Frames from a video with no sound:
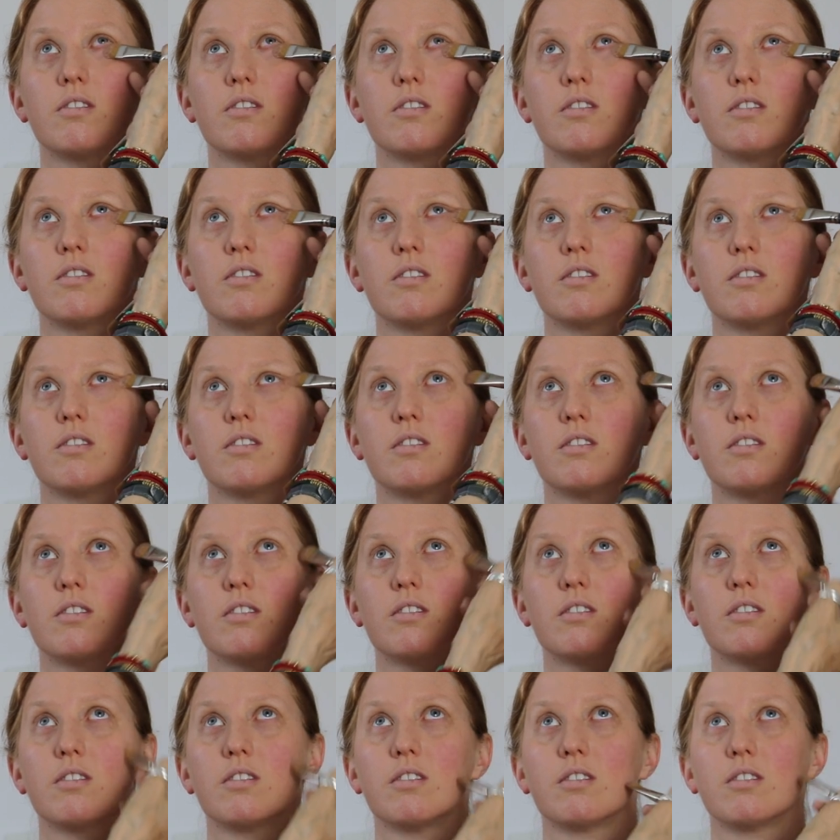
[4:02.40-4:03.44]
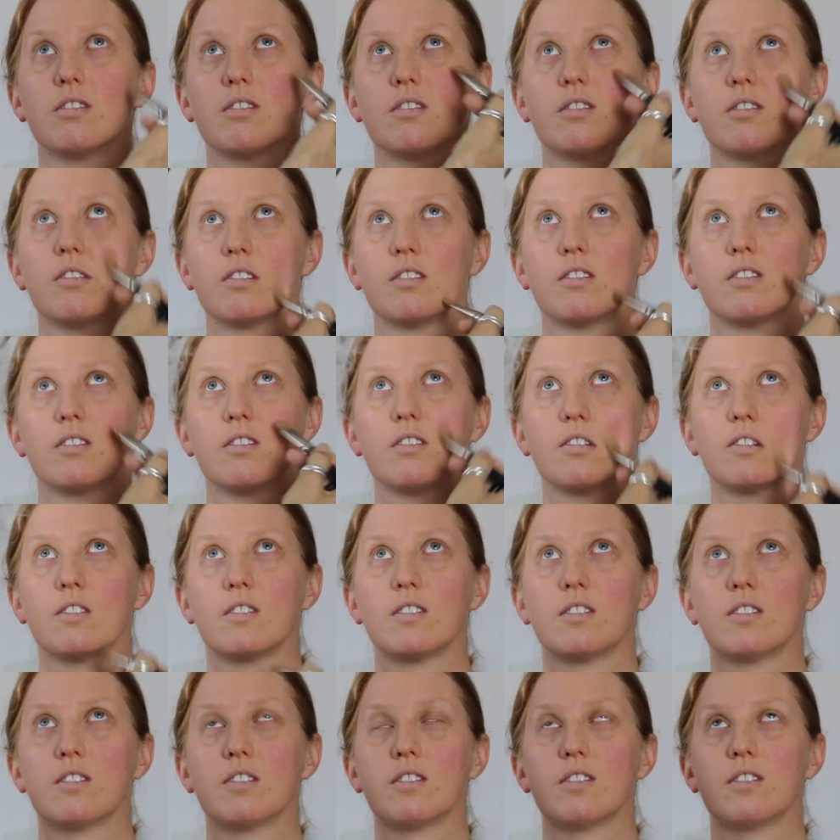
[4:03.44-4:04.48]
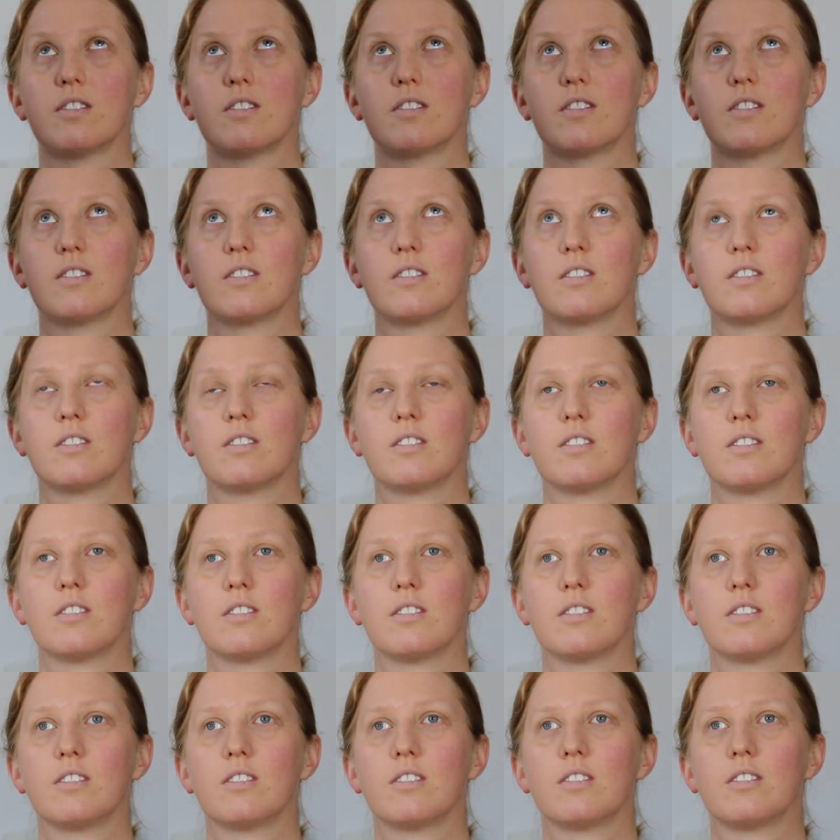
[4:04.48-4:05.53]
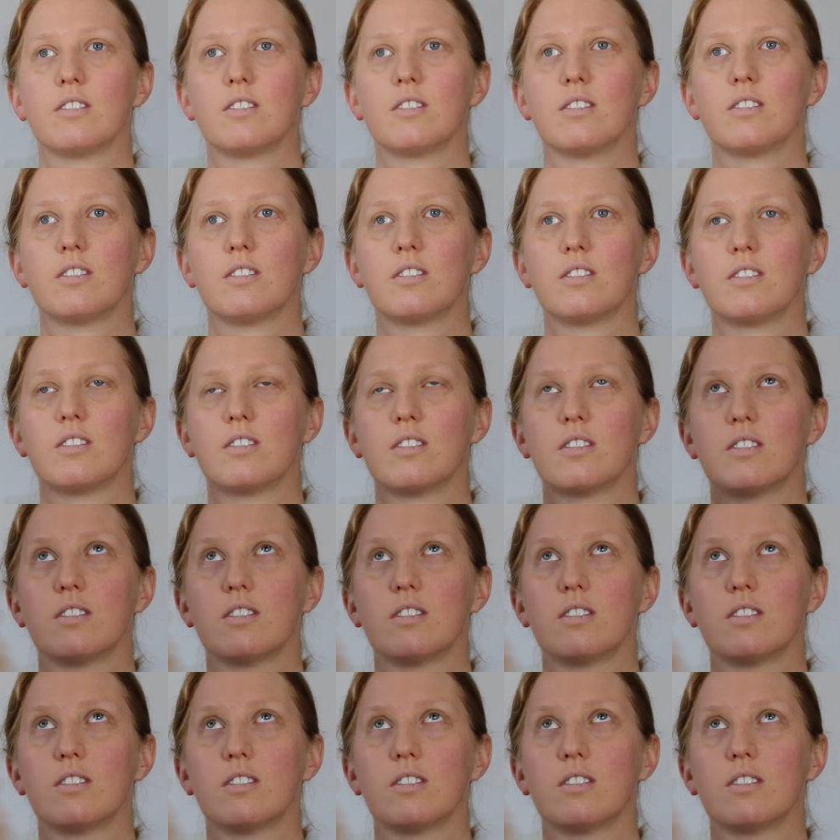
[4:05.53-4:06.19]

(no one is talking)